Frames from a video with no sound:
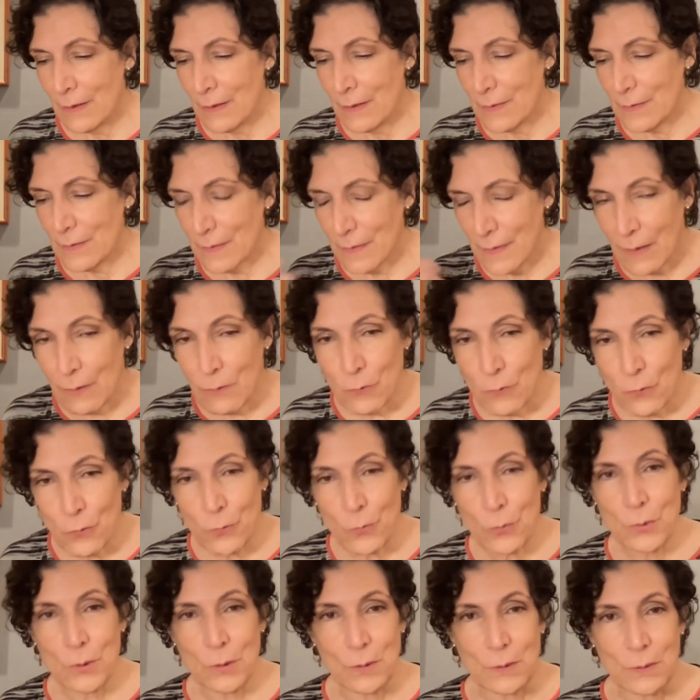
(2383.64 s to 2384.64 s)

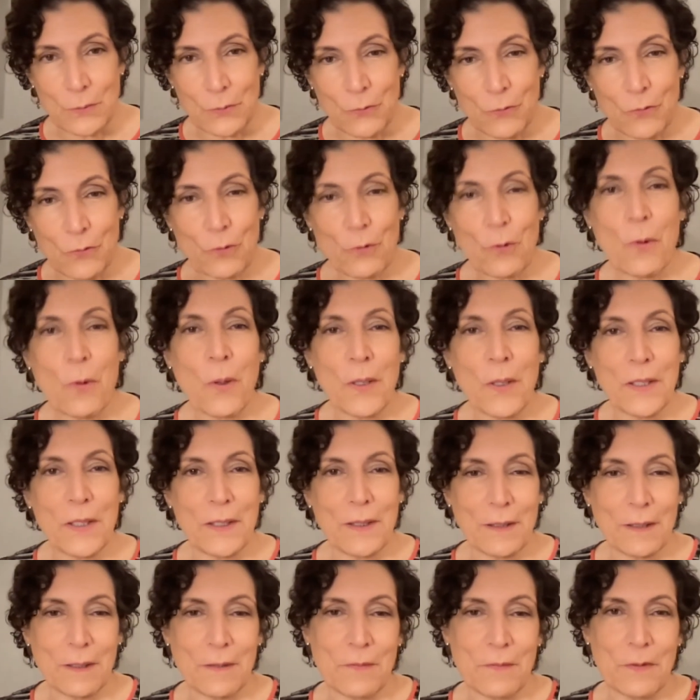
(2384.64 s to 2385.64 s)
sensual joy
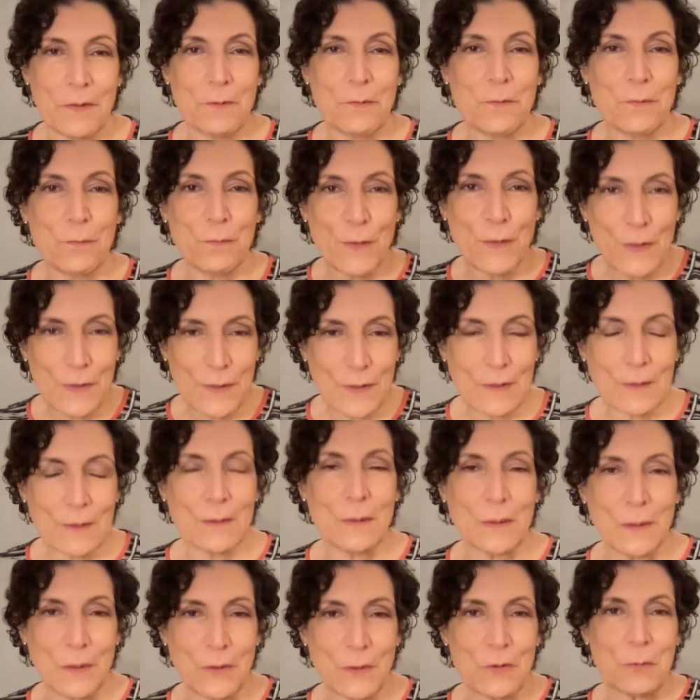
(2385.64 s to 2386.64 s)
of the physical
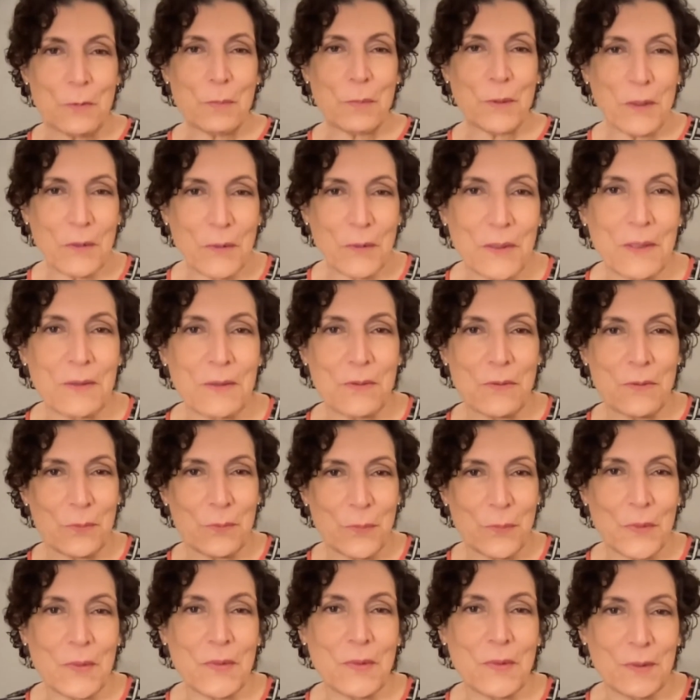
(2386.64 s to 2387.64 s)
experience
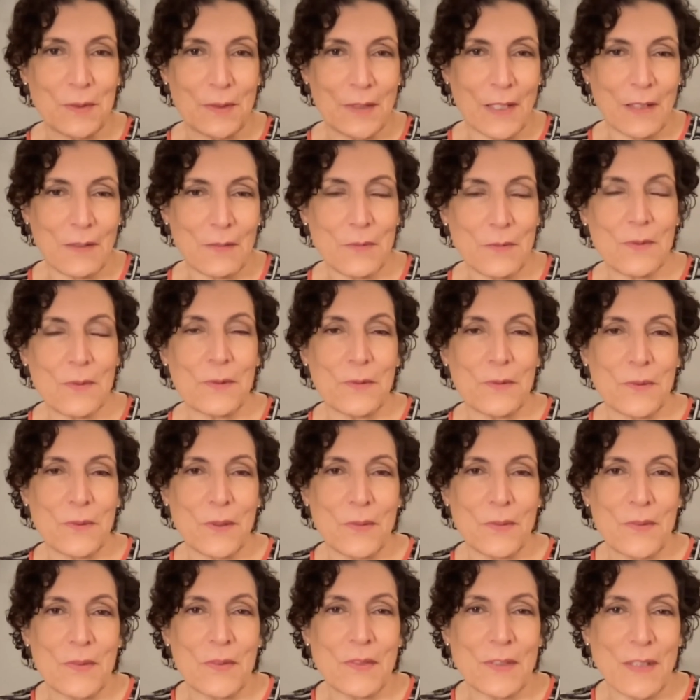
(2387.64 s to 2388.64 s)
with the dancers on
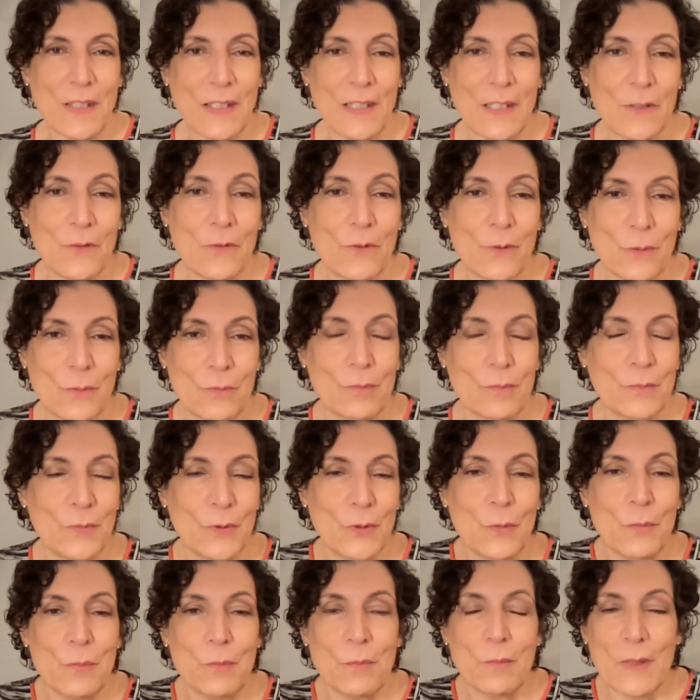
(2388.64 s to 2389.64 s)
stage. You you
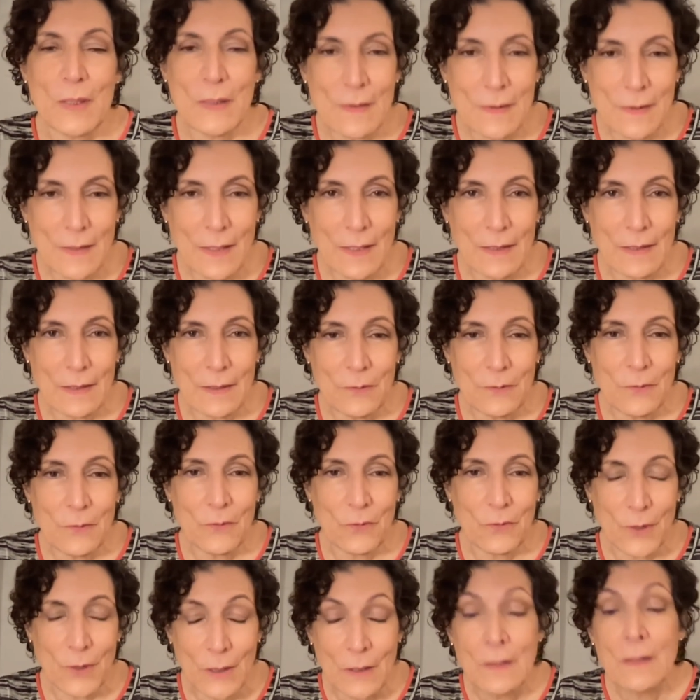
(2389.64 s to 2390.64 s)
miss that
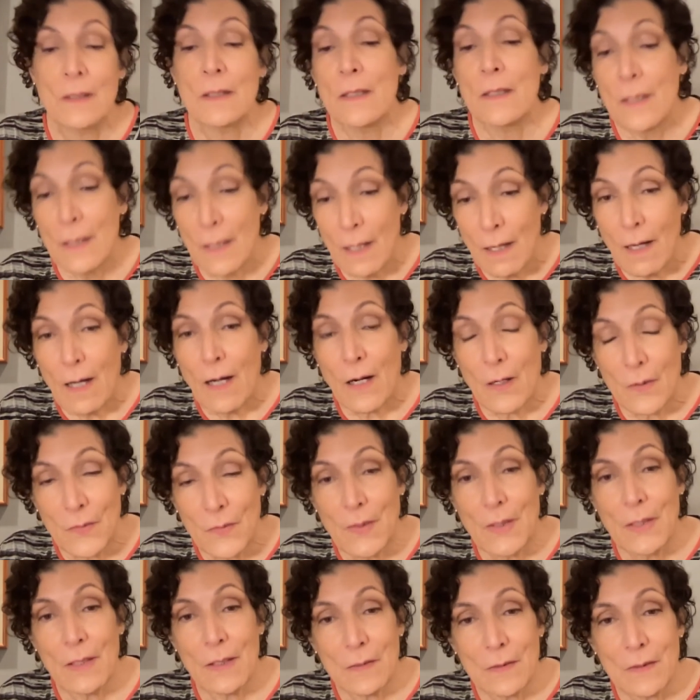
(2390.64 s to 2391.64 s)
energy. On
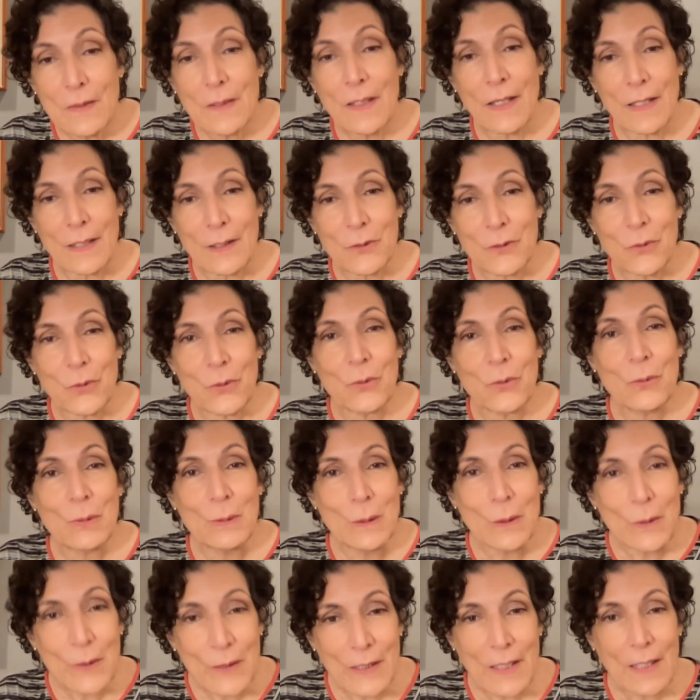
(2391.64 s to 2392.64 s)
the other hand, you
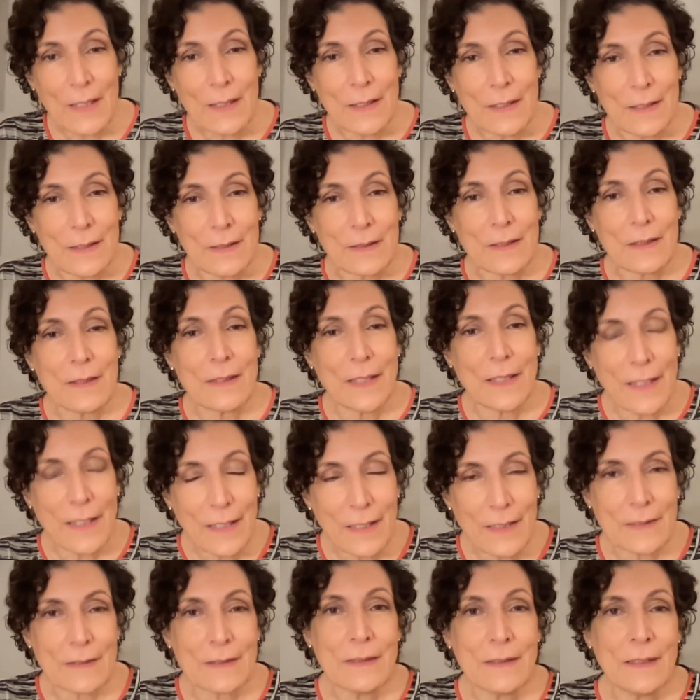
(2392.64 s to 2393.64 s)
look at it
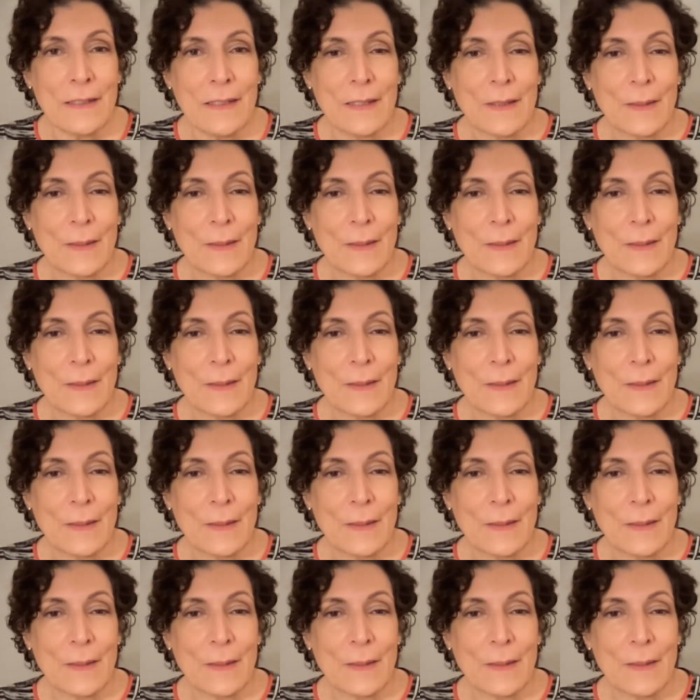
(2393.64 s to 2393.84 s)
again